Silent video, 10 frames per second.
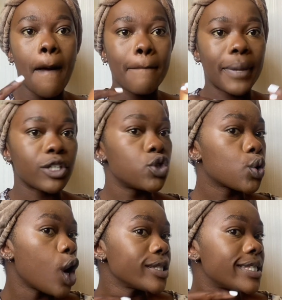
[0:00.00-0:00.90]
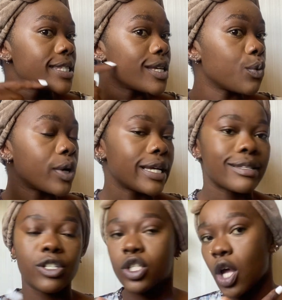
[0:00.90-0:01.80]
but you can't see where it
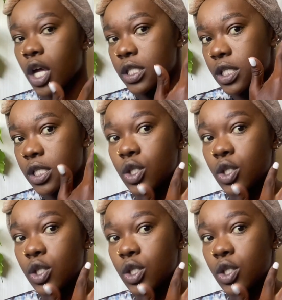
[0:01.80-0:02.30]
starts.